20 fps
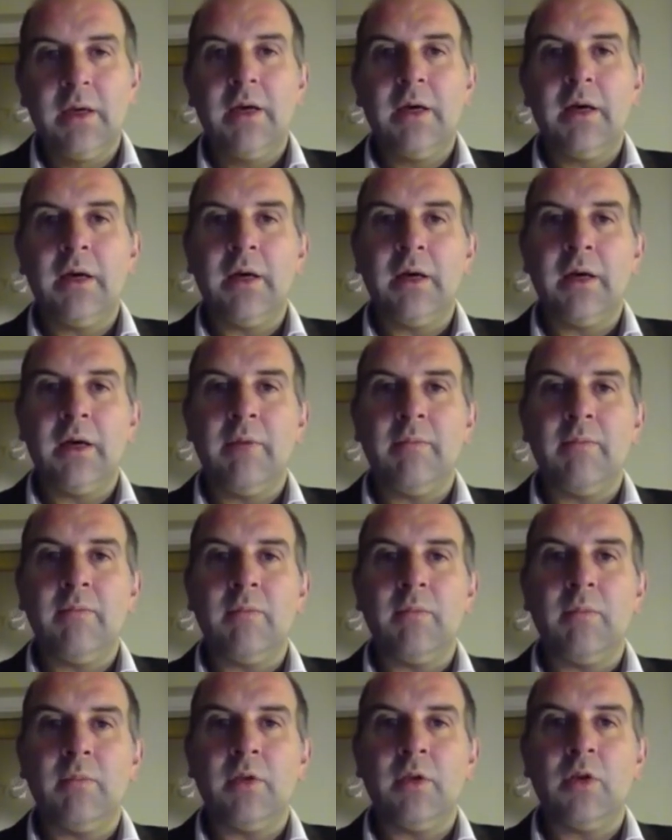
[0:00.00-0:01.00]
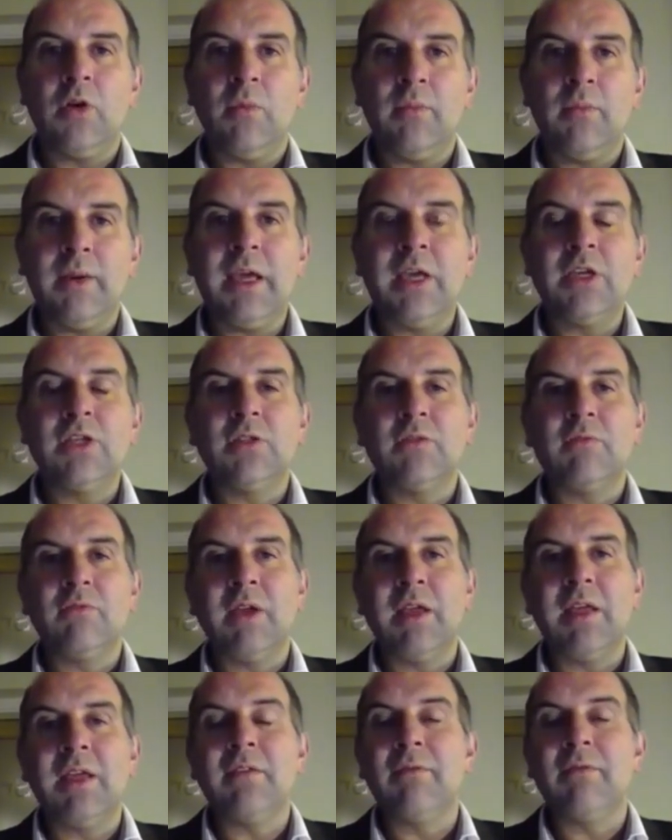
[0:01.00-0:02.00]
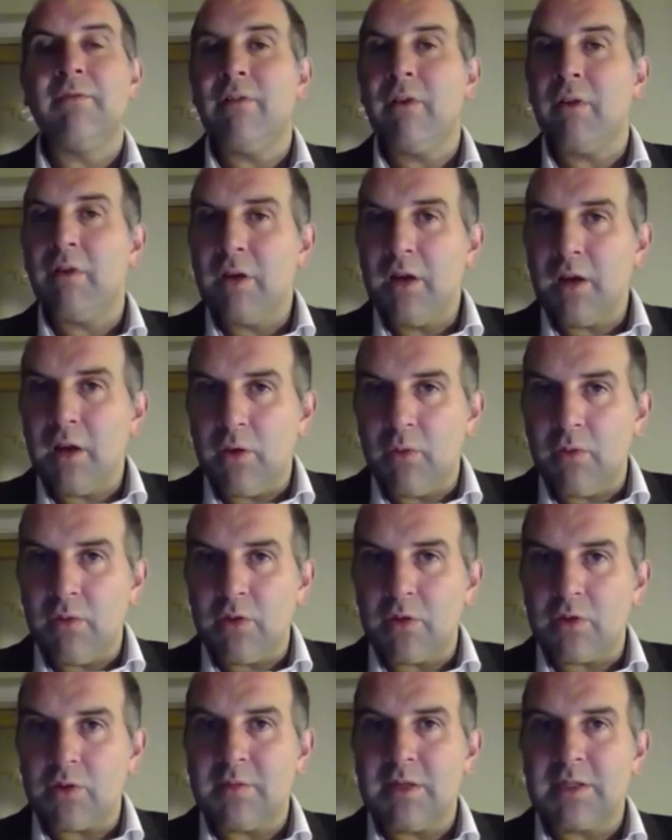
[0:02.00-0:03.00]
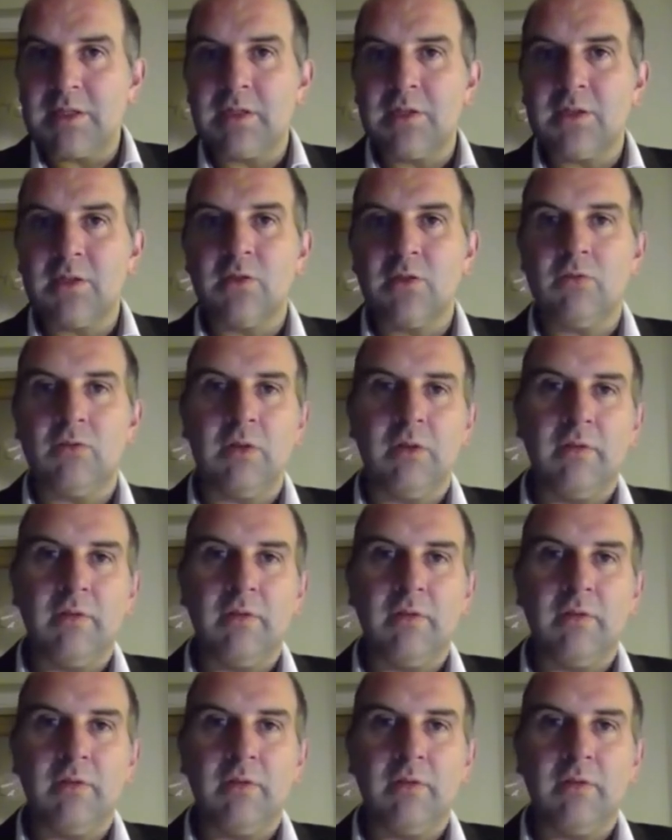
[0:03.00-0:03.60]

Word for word: um, complication rate is very low with cosmetic surgery.